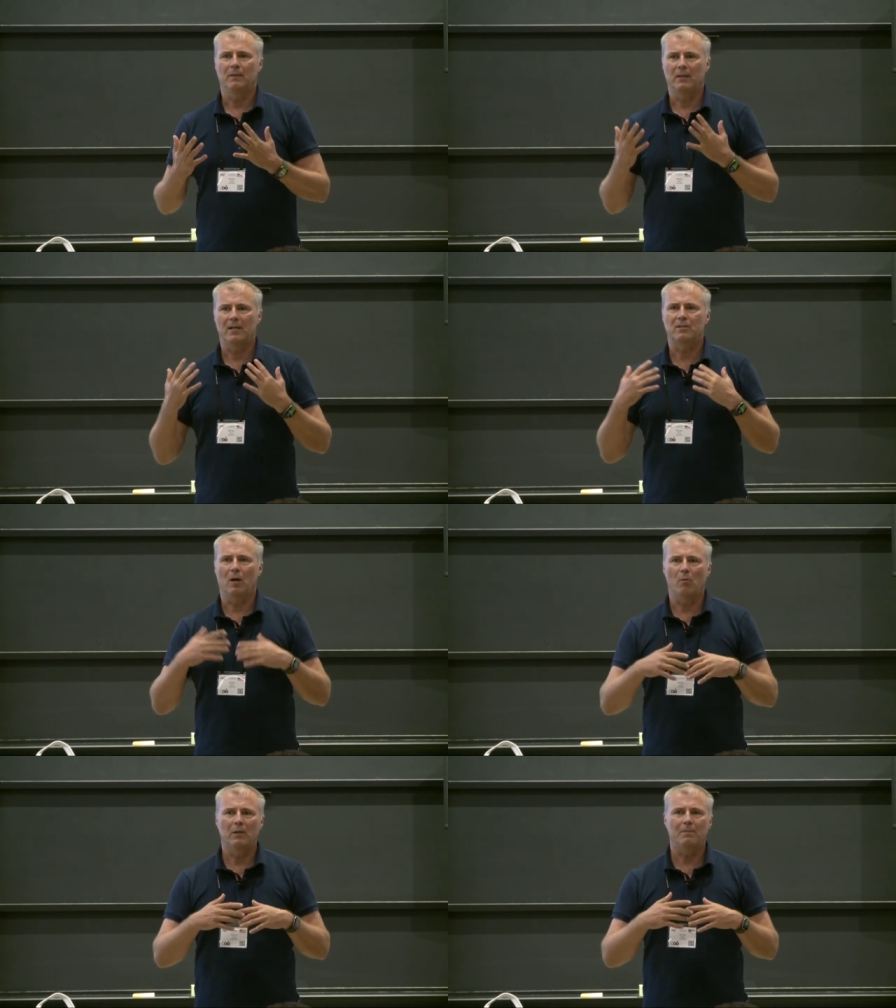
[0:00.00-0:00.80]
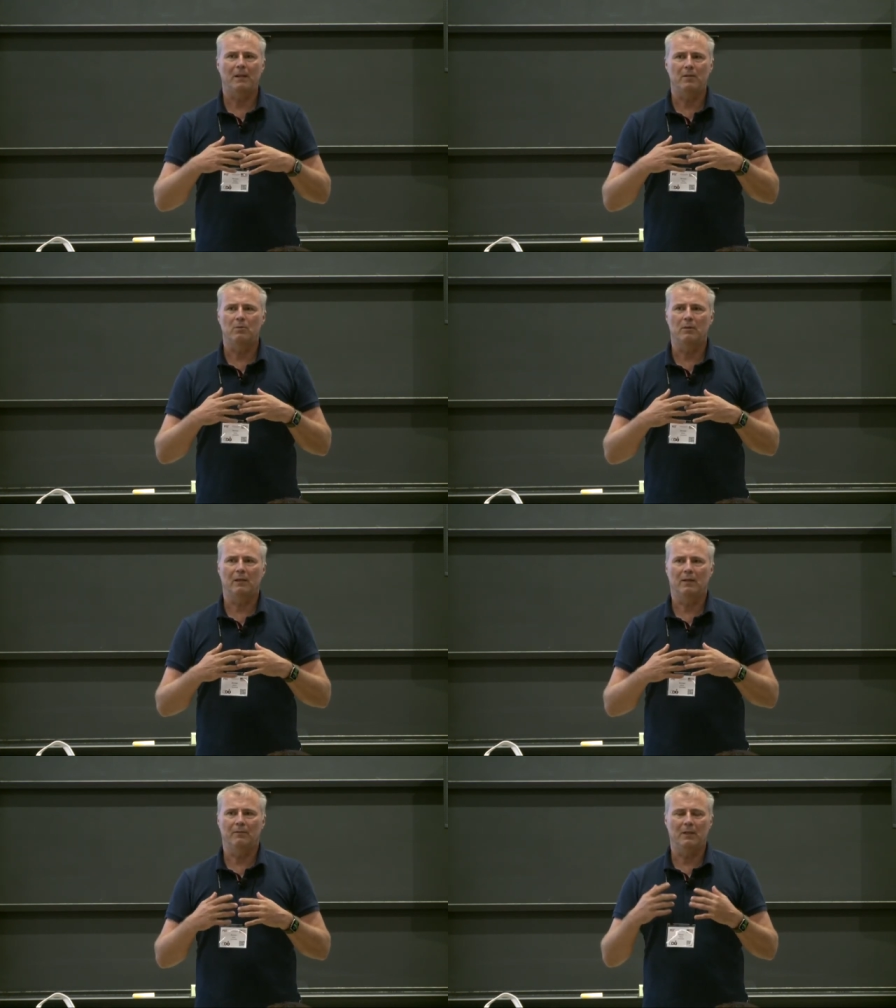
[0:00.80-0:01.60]
That's the only place you
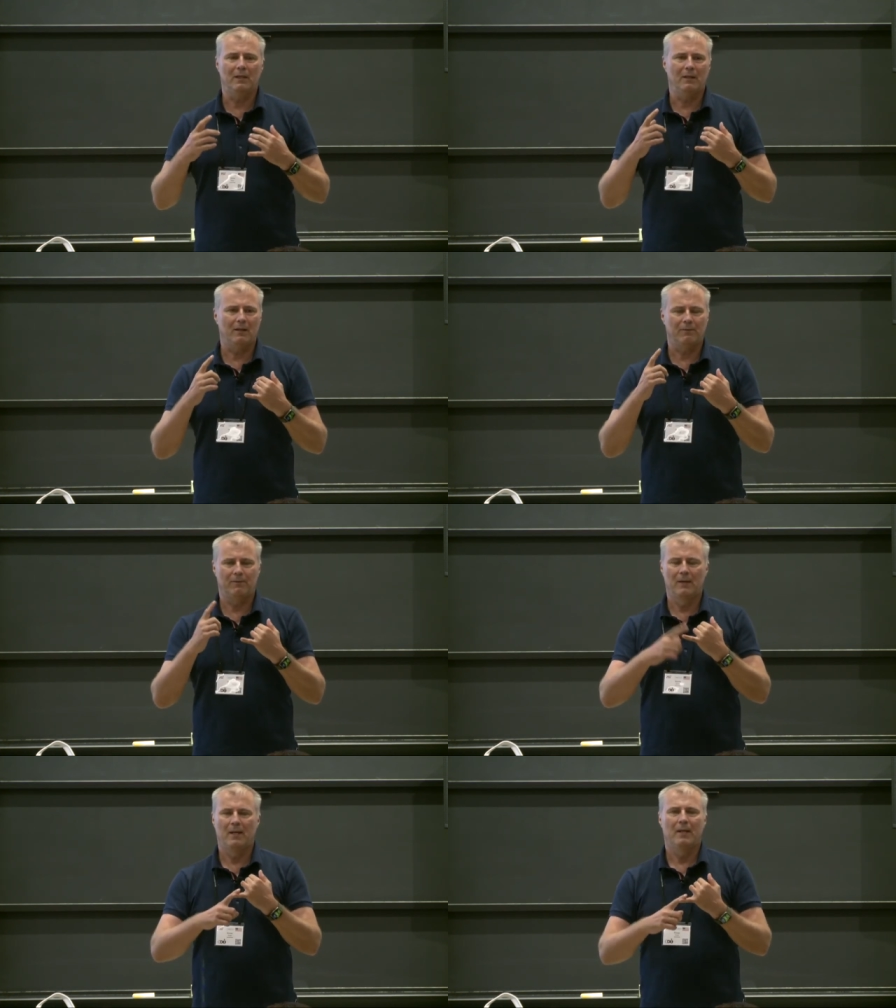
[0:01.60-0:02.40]
can have enough